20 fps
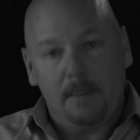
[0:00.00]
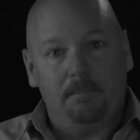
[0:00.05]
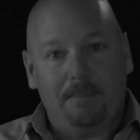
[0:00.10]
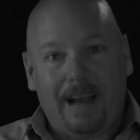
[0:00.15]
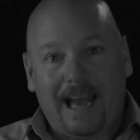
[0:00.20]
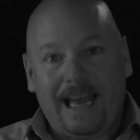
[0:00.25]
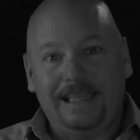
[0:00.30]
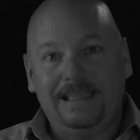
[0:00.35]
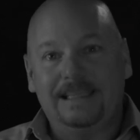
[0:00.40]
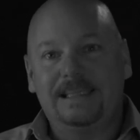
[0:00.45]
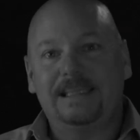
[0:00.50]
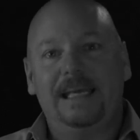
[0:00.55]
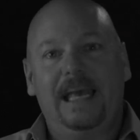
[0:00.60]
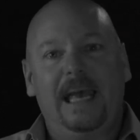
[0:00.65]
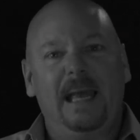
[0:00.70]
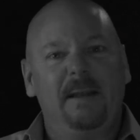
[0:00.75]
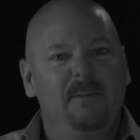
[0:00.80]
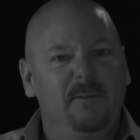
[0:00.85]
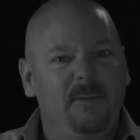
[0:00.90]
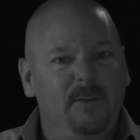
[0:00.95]

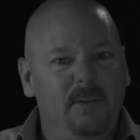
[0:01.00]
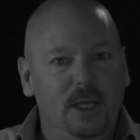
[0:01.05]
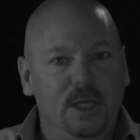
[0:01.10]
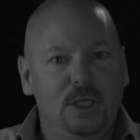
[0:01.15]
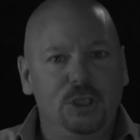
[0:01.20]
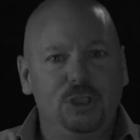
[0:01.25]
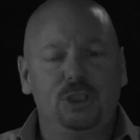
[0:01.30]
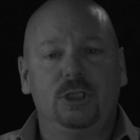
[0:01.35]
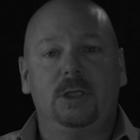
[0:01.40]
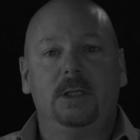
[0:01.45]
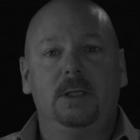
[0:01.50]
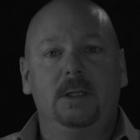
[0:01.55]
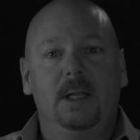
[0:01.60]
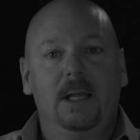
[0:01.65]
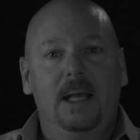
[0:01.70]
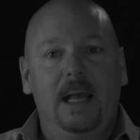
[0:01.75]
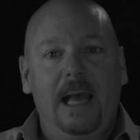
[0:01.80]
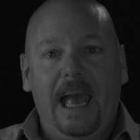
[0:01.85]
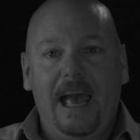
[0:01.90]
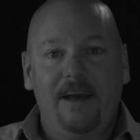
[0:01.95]
mindset, vision,
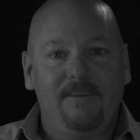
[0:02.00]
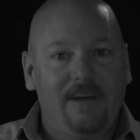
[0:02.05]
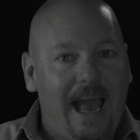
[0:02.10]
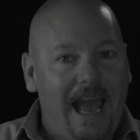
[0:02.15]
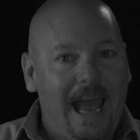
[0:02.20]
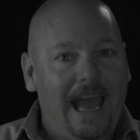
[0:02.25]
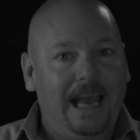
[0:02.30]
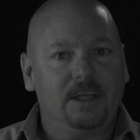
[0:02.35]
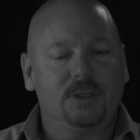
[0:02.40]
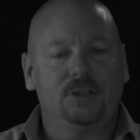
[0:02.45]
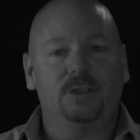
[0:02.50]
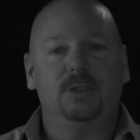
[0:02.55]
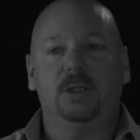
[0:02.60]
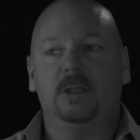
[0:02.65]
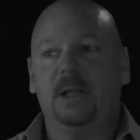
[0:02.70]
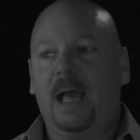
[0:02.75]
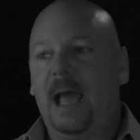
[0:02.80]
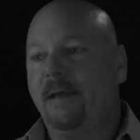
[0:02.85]
have action,